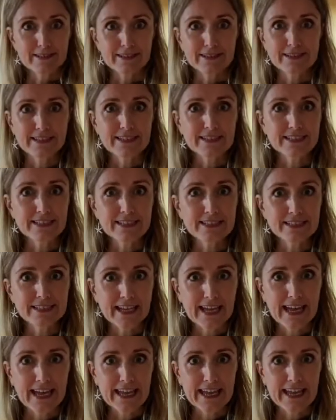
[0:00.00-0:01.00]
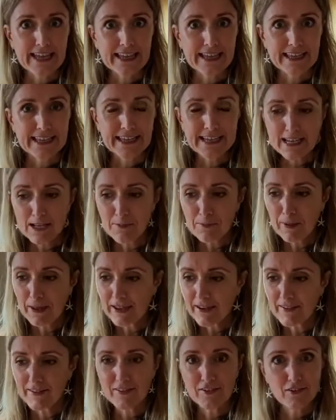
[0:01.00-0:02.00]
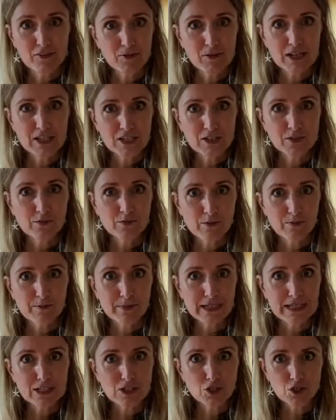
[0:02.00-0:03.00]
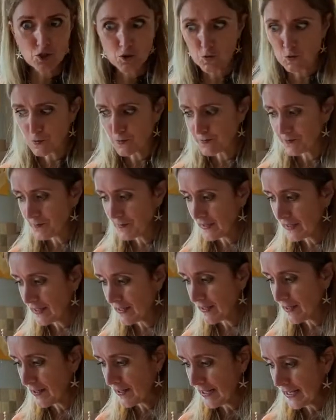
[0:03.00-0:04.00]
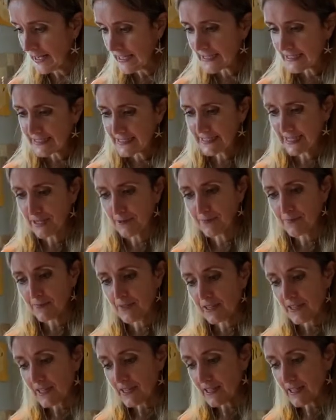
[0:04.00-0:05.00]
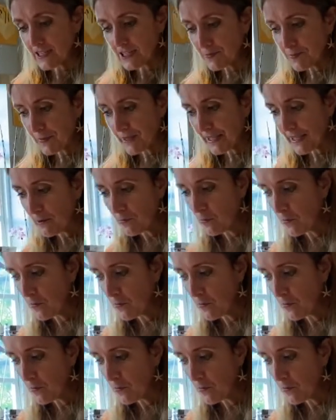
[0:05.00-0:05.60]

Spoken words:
this is a guinea pig situation for me too. Let's see. Now, to begin